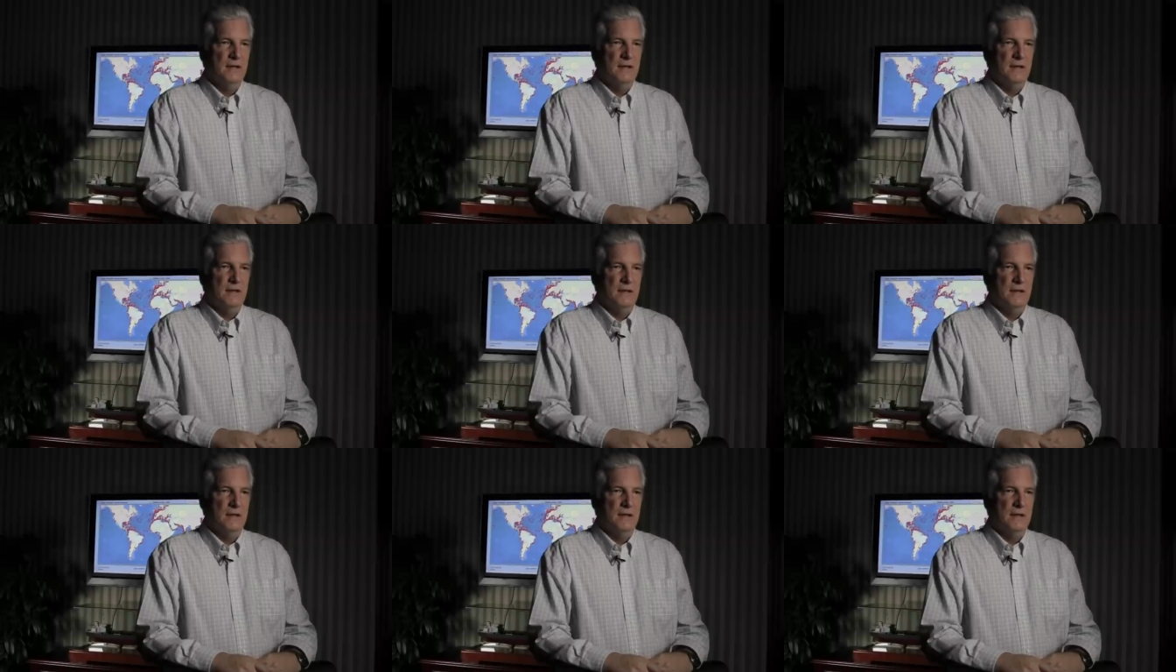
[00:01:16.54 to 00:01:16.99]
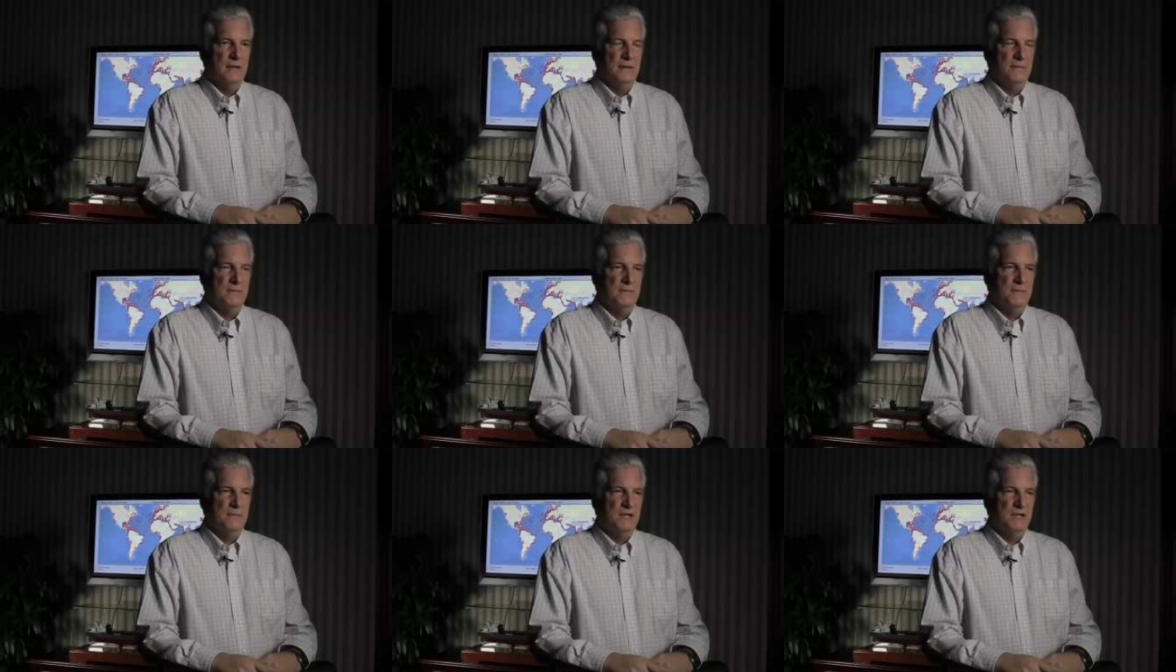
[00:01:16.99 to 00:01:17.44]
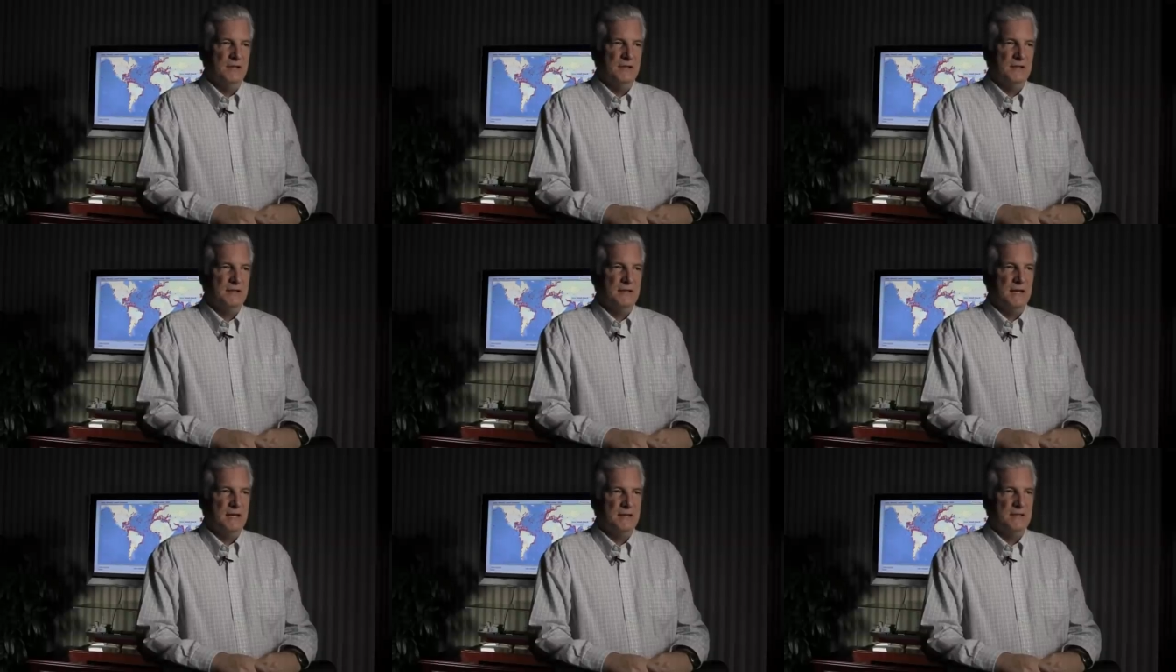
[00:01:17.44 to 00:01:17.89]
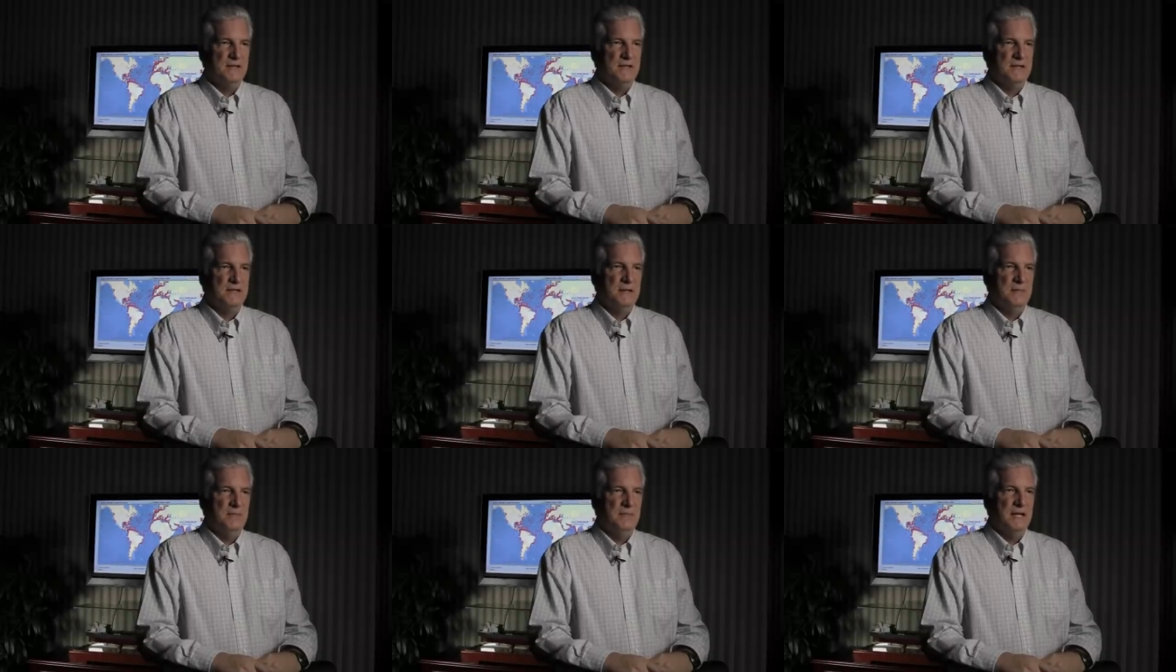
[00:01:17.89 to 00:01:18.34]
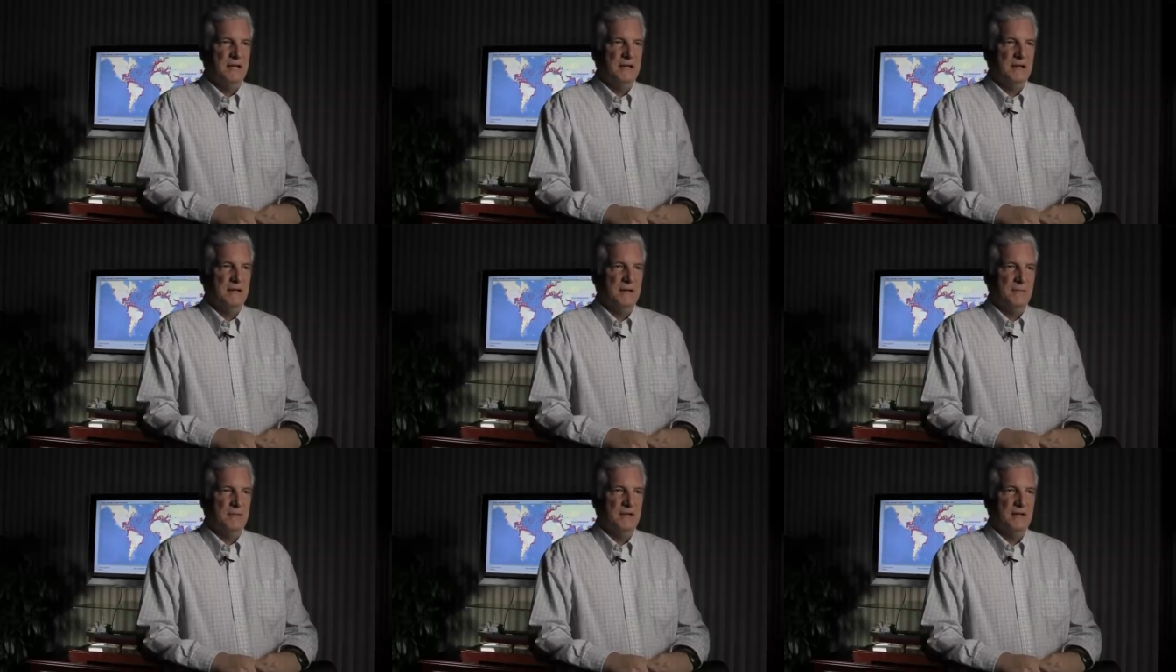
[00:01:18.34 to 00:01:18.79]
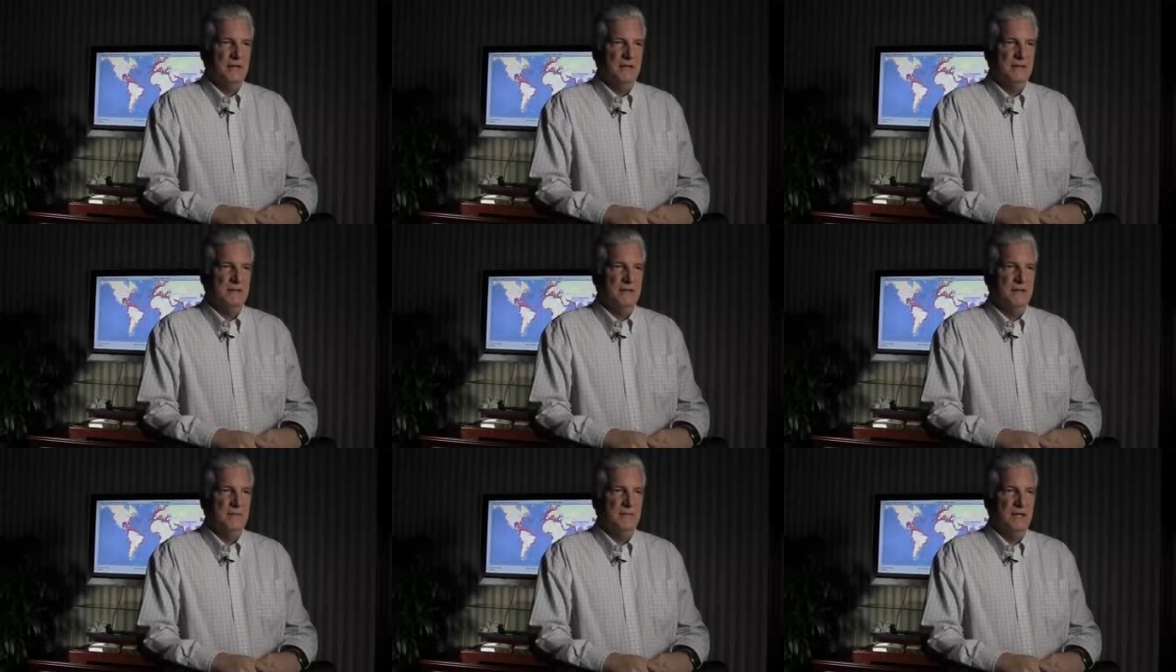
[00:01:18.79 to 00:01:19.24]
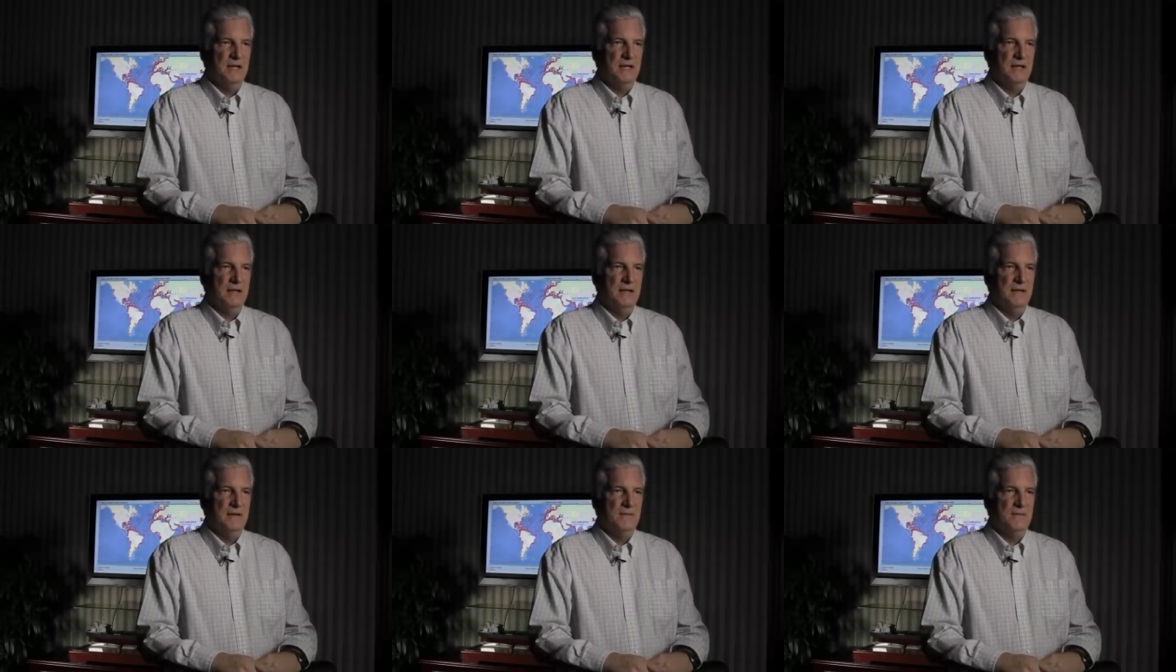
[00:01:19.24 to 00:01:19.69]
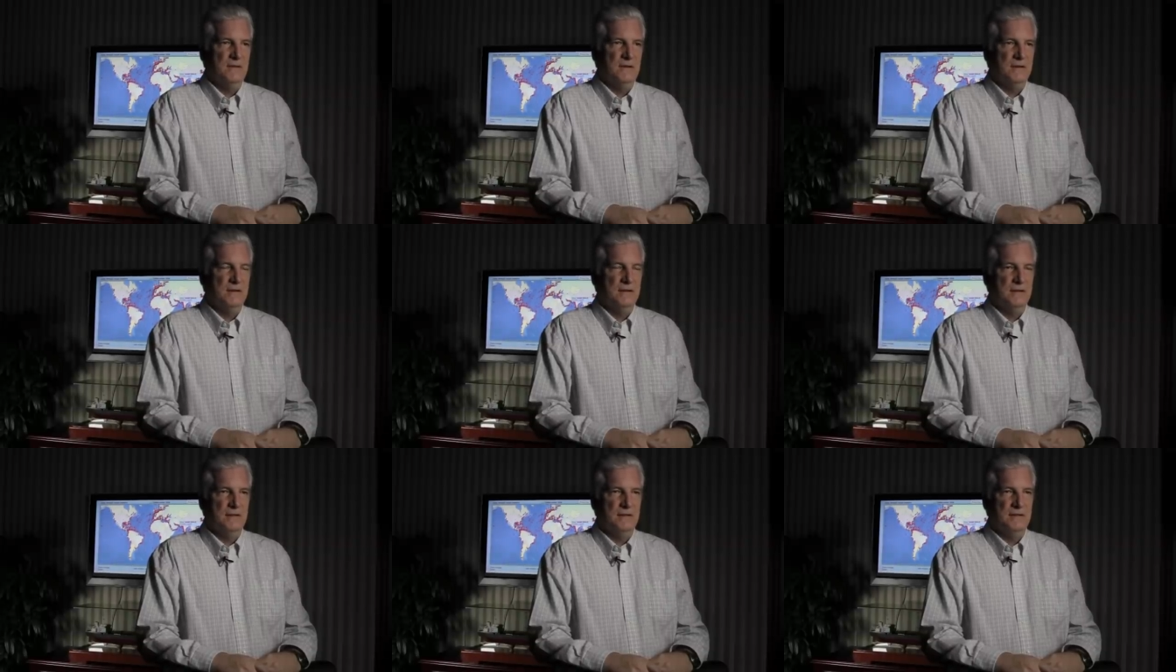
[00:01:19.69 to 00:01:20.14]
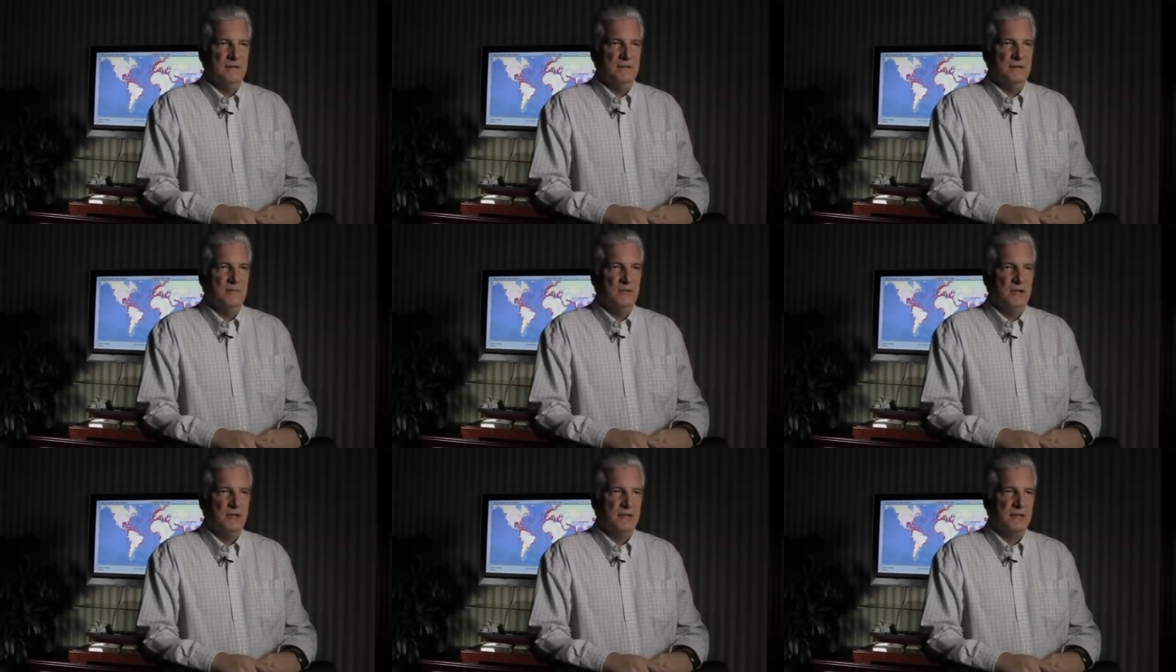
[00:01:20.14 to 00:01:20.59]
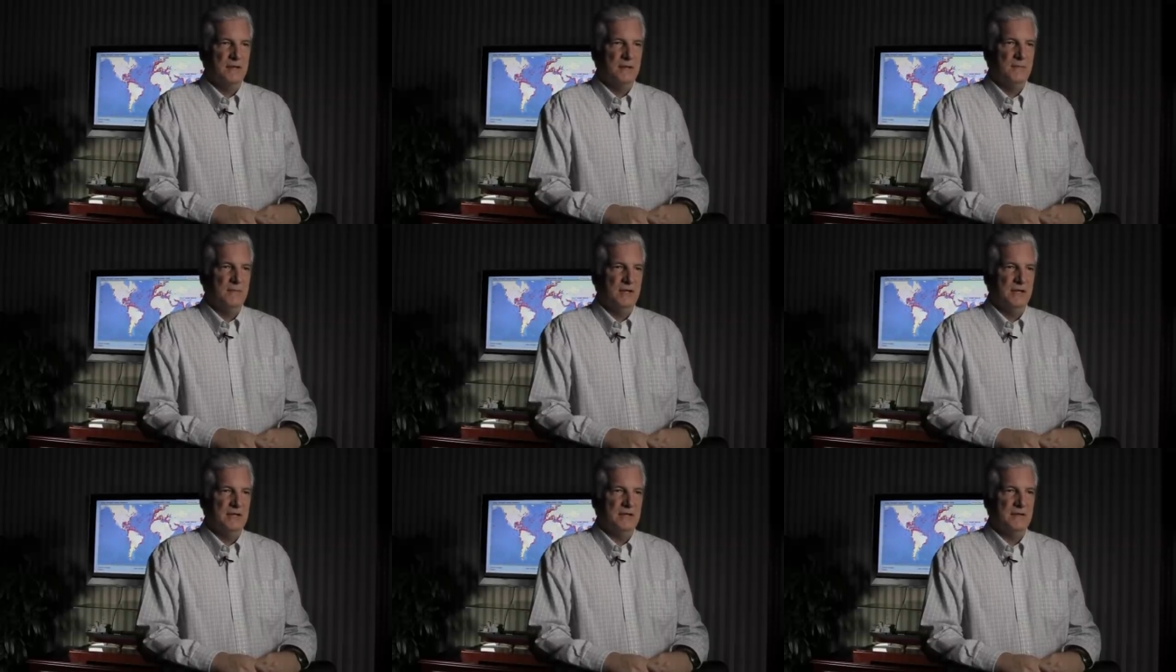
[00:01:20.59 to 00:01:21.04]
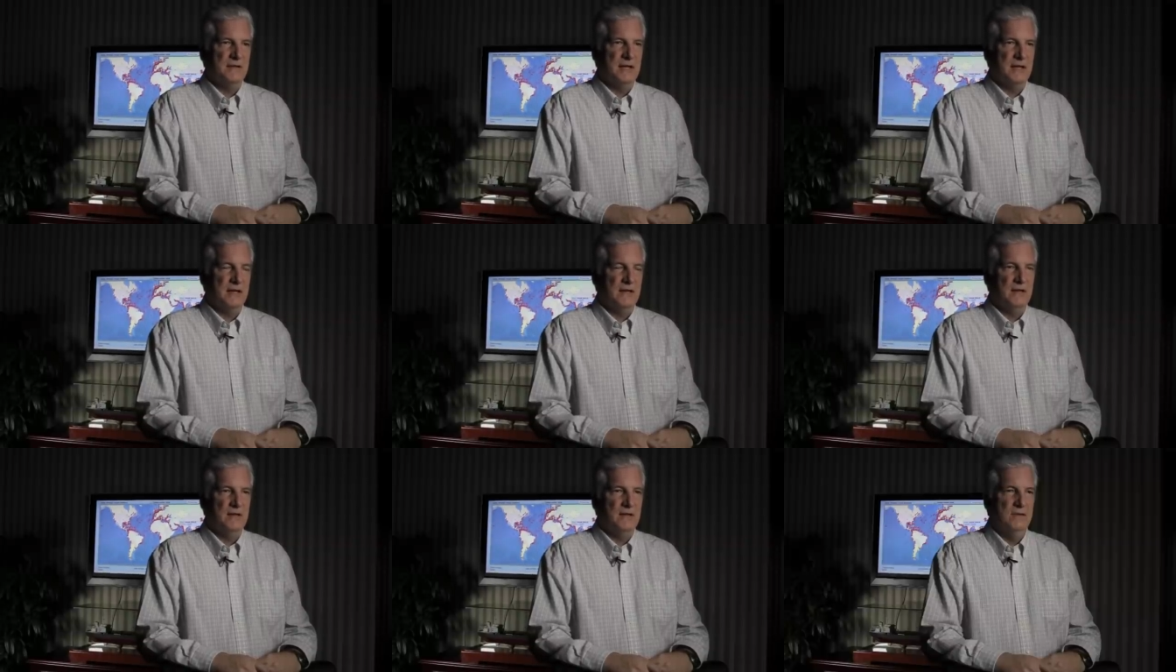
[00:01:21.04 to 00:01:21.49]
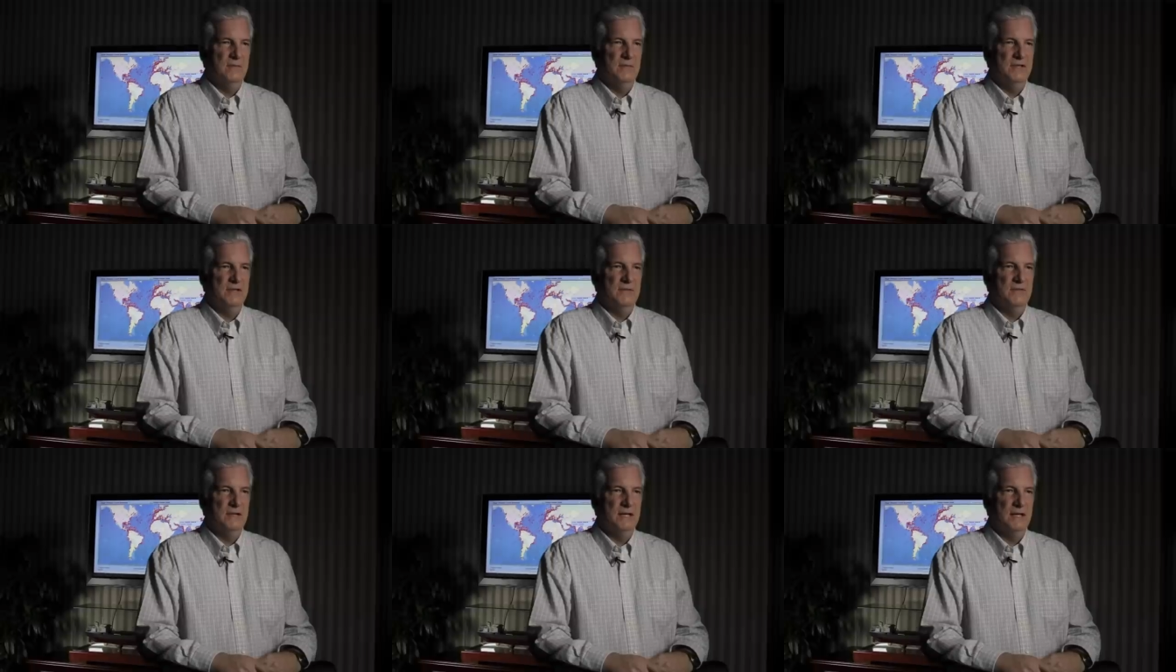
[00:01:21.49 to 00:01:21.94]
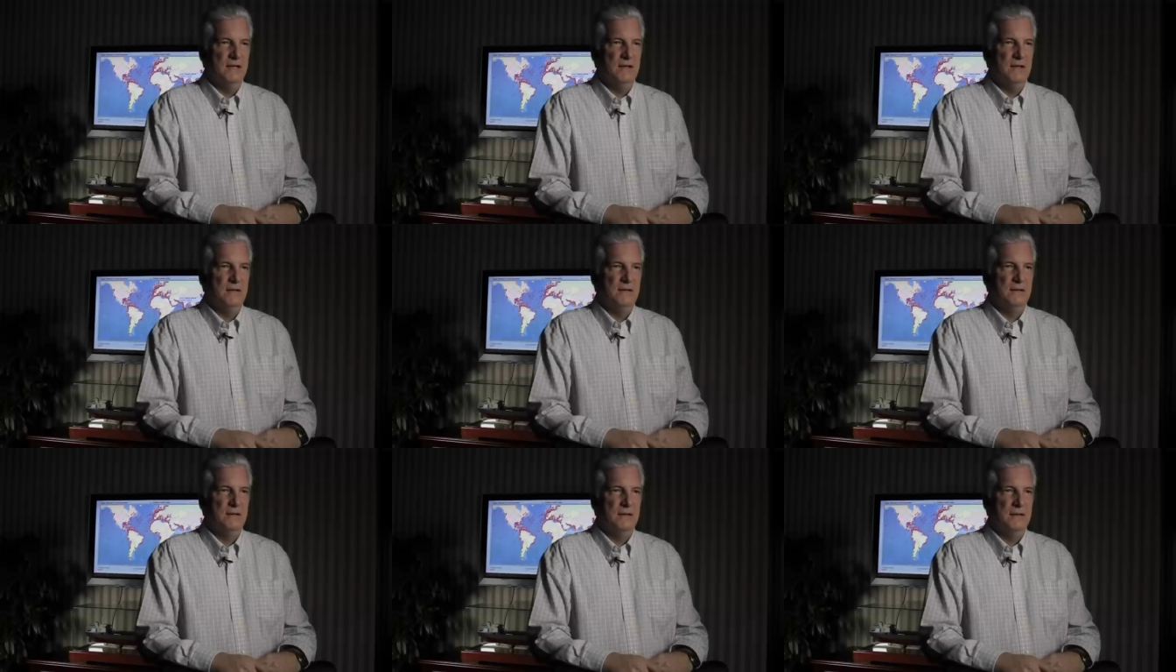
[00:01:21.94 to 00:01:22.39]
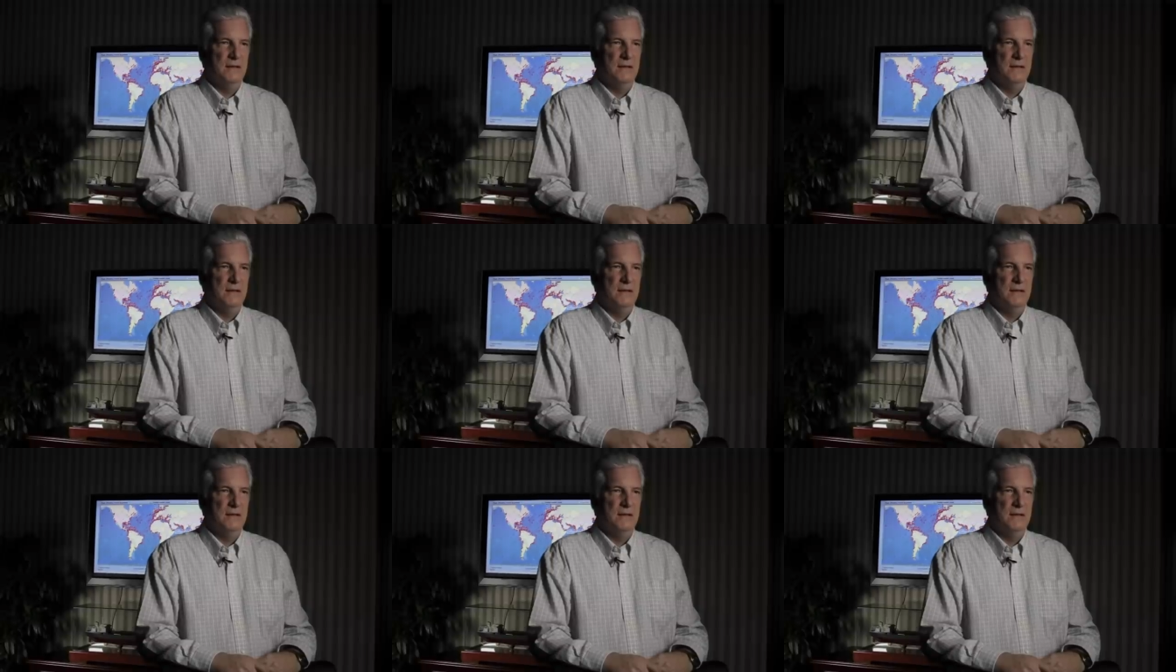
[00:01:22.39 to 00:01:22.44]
Uh, but it's not just the big companies that make a difference, it's the small companies like Globe as well.